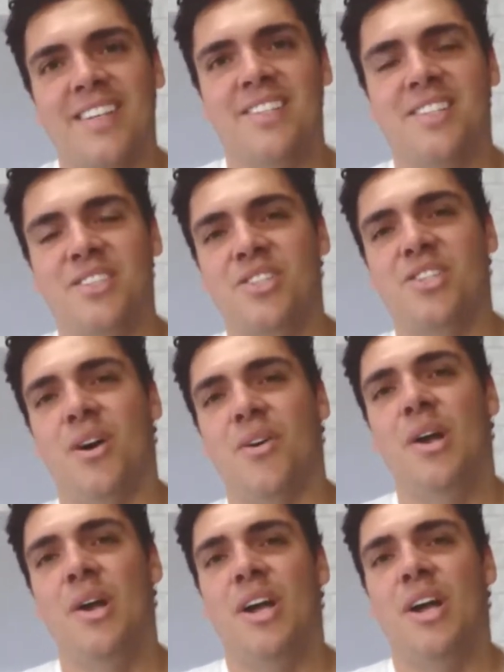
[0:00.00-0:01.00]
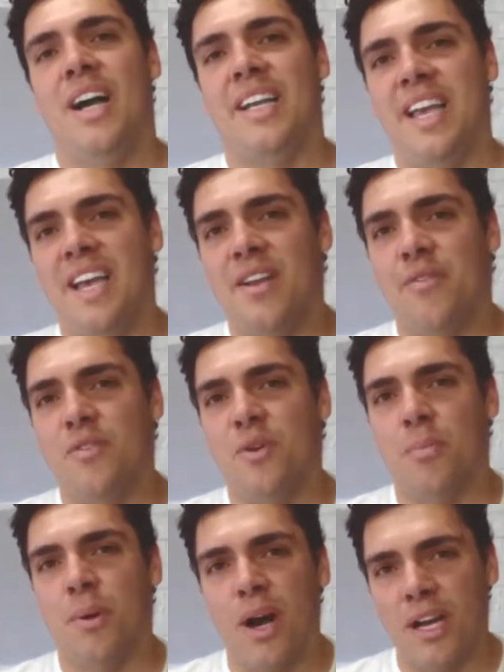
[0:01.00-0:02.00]
So again, if you're
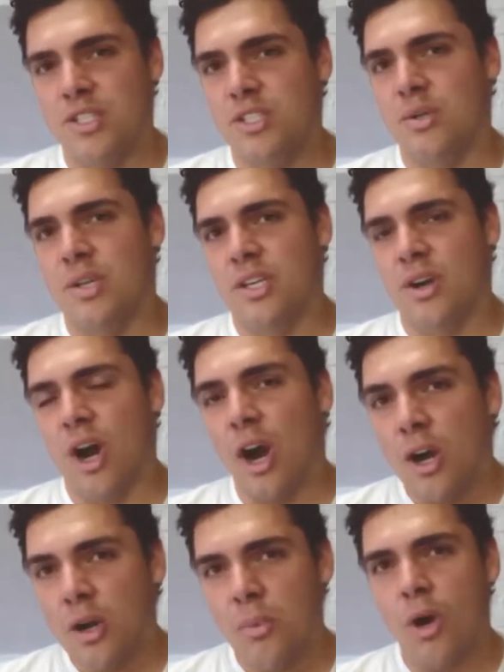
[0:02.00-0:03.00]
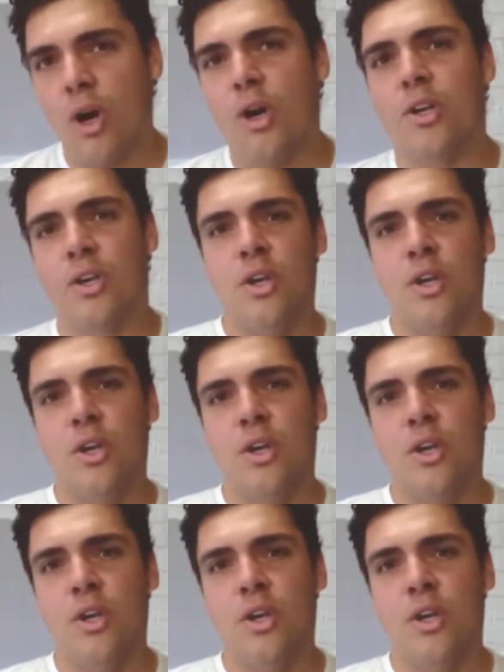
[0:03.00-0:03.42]
a buyer doing your homework,